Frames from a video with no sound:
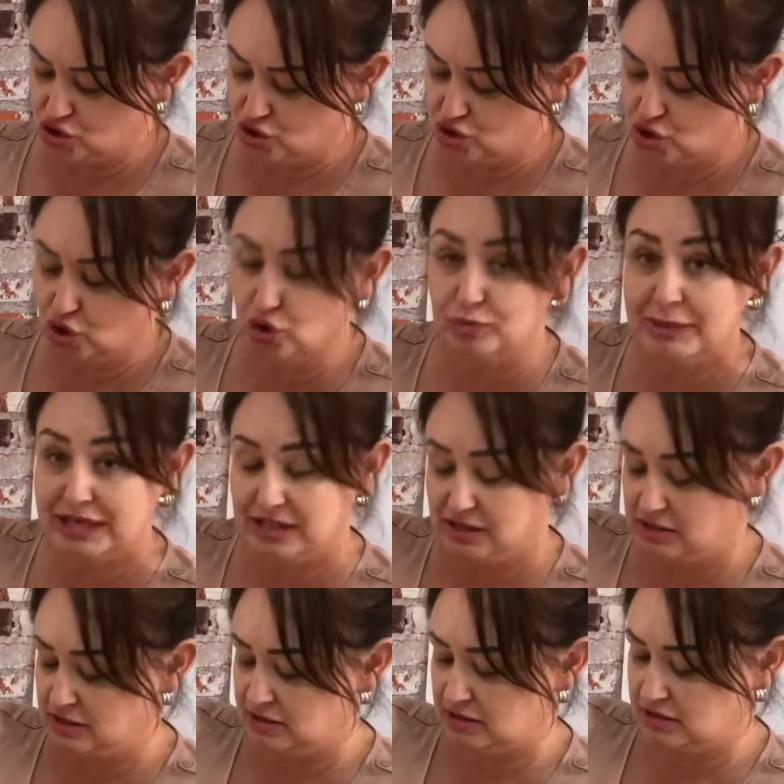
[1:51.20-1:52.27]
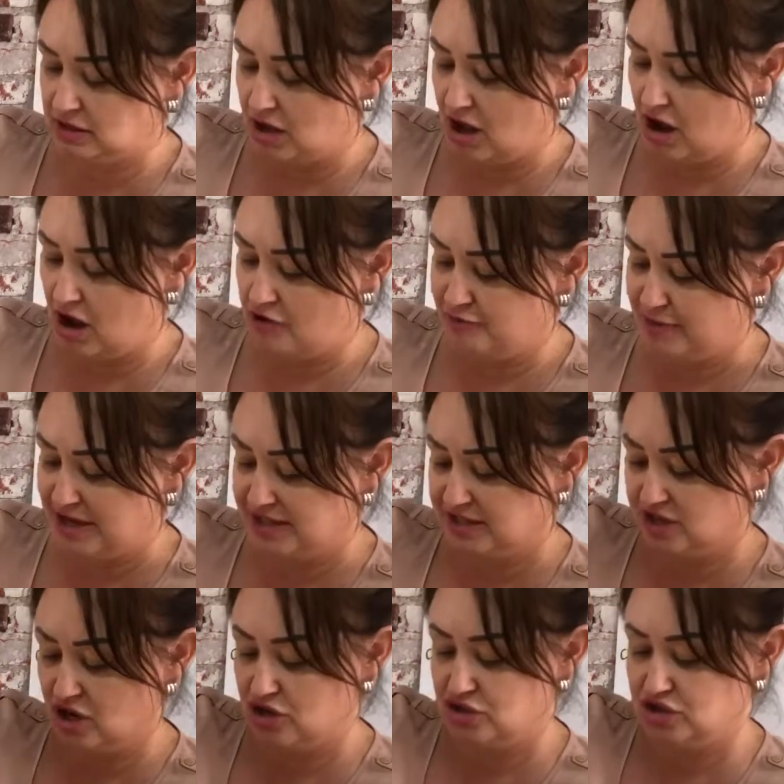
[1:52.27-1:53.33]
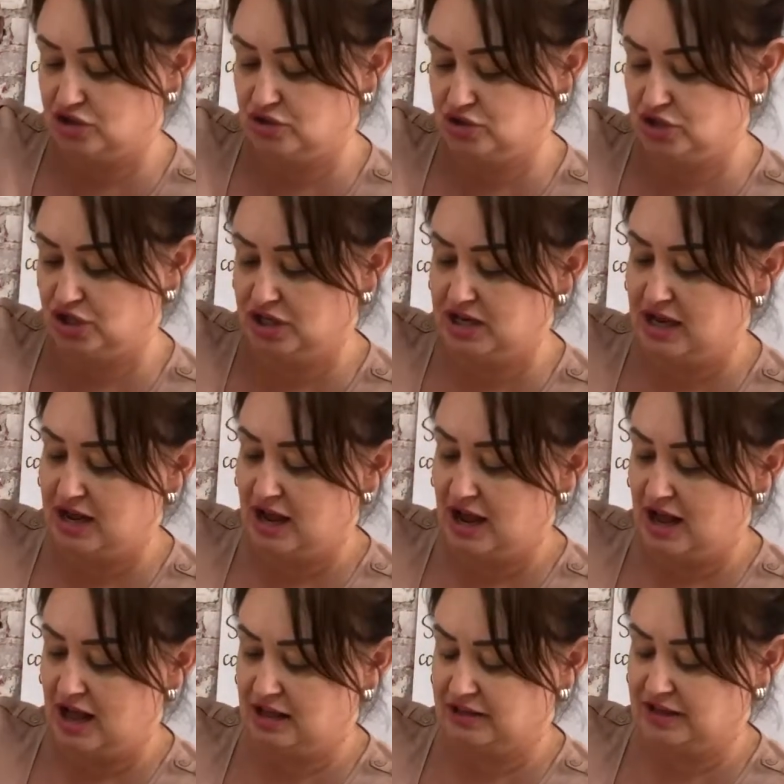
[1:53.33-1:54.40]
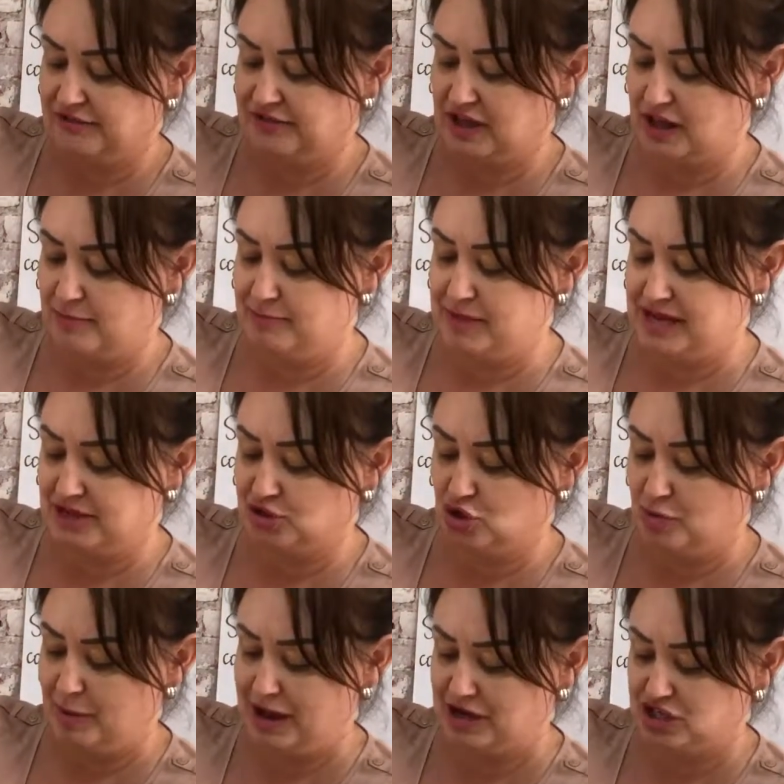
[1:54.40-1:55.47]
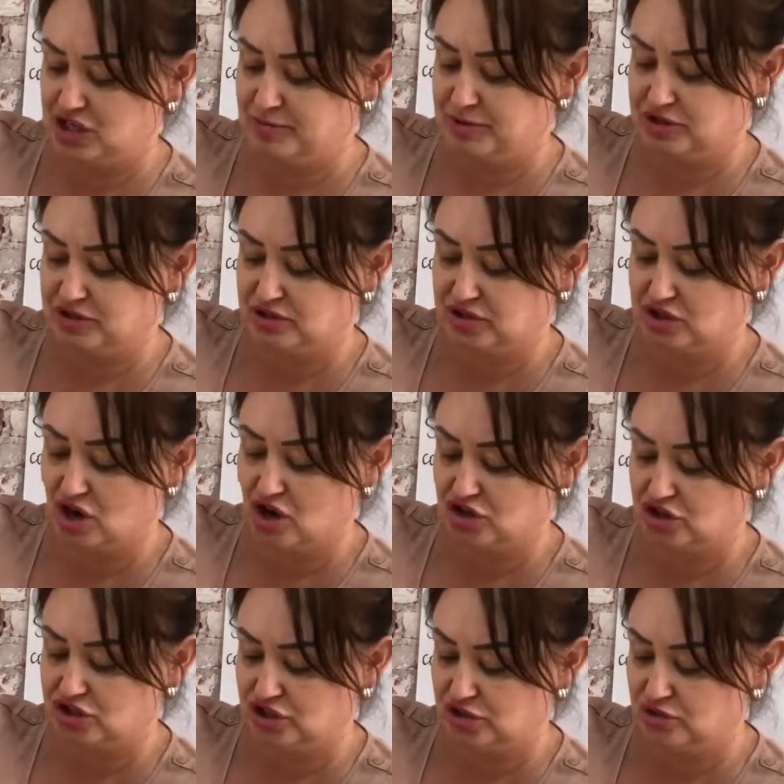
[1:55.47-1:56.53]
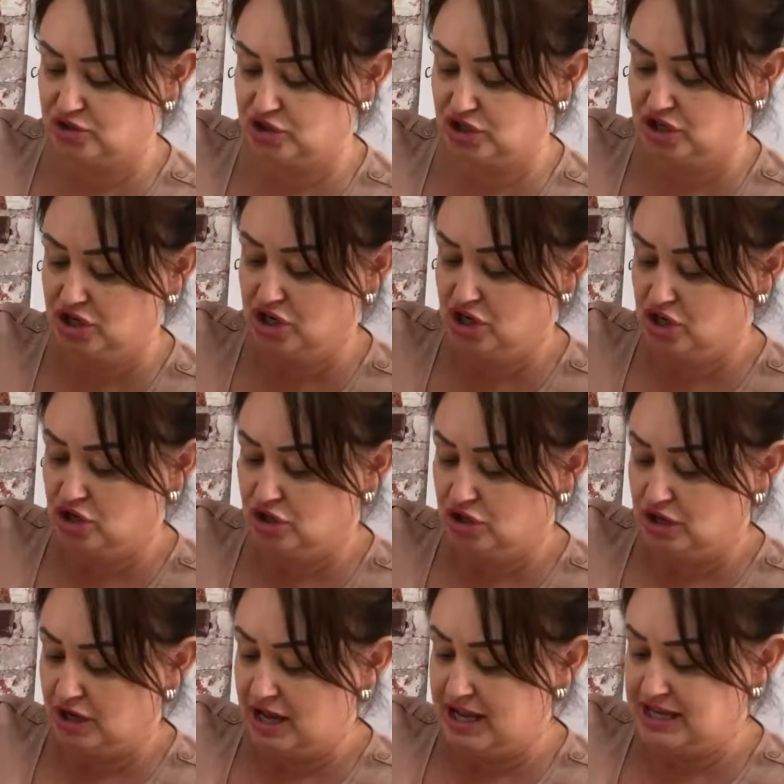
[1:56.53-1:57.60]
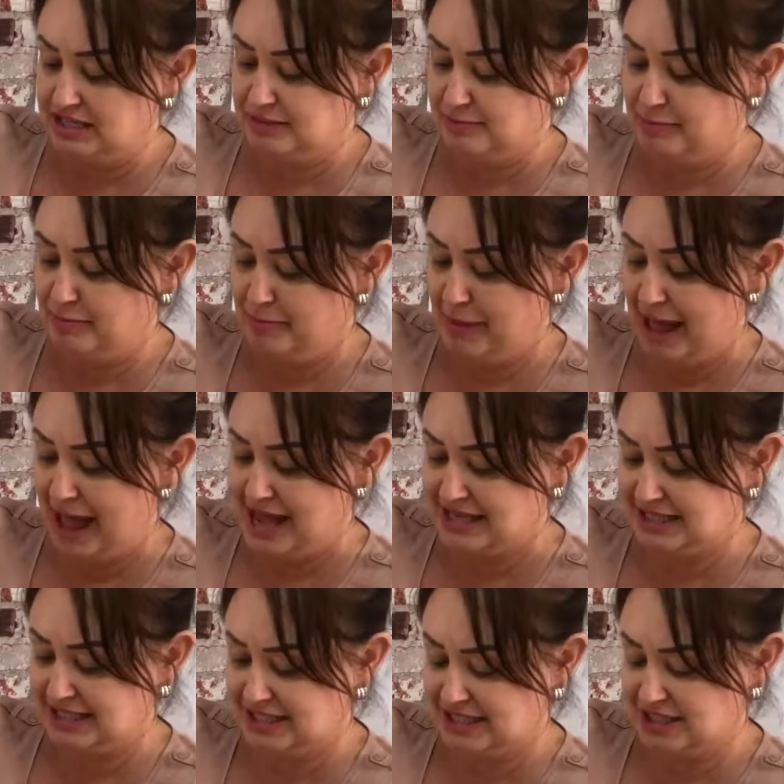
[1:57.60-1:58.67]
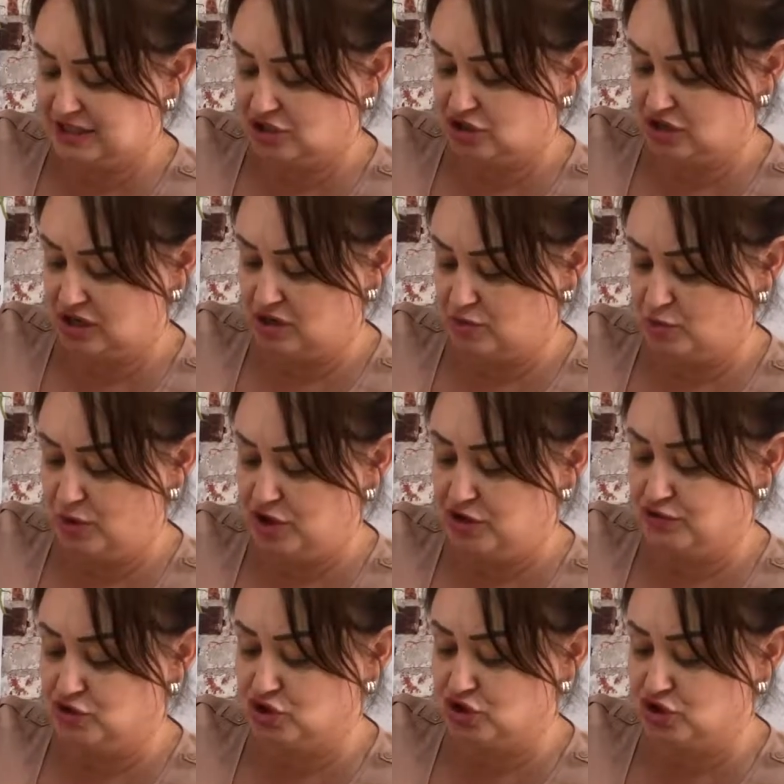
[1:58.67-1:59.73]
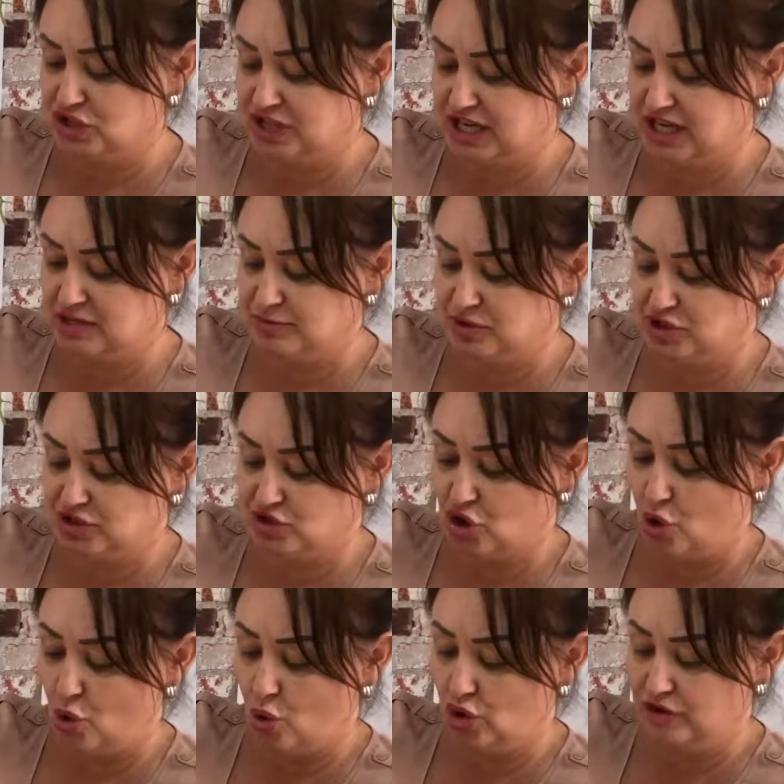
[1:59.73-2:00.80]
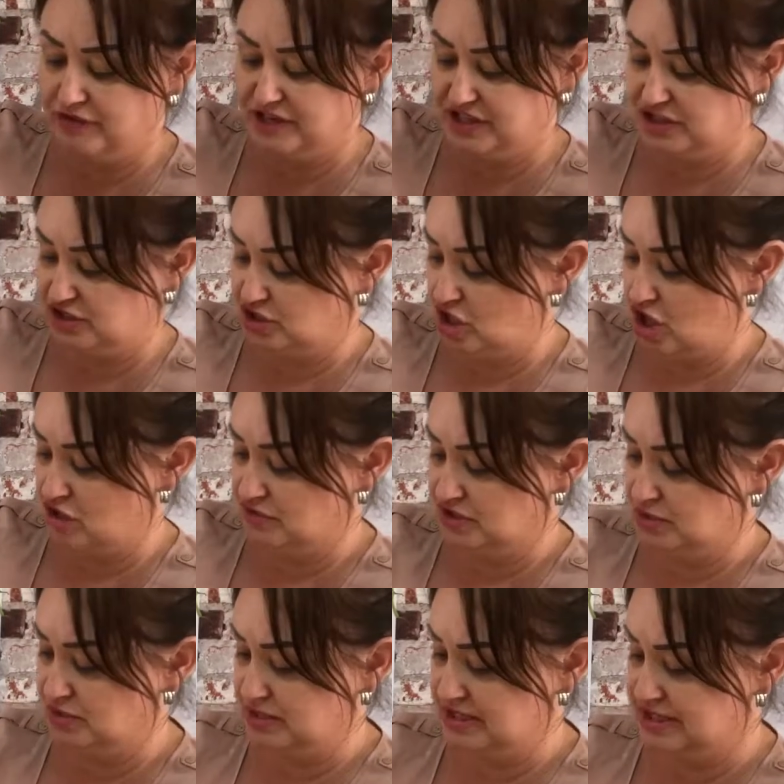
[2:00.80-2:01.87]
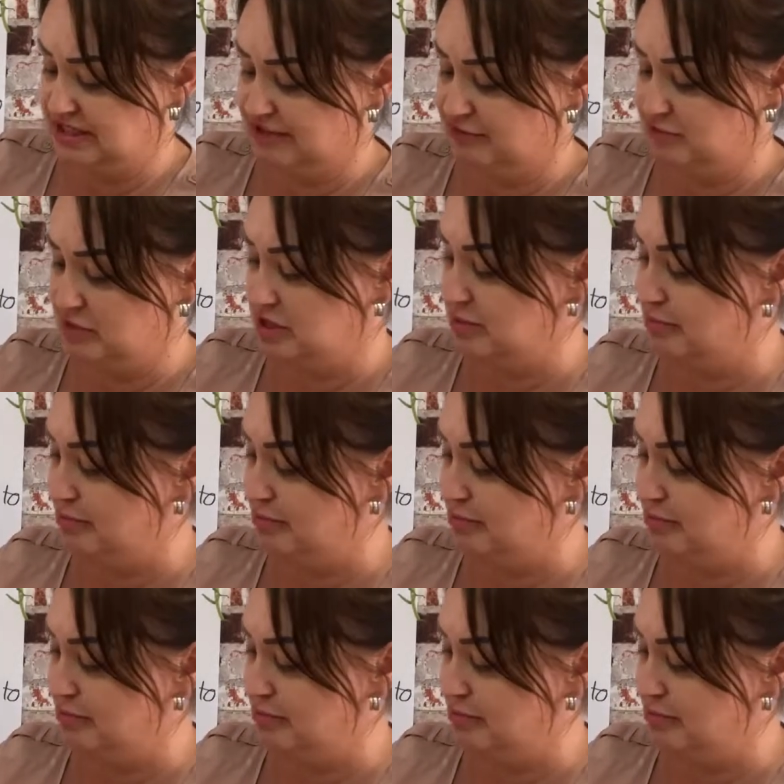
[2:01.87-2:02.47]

2 mils of my starch solution. I'll give that a mix up actually, because starch solution is best when you've just stirred it, because not all of it dissolves. So to give me the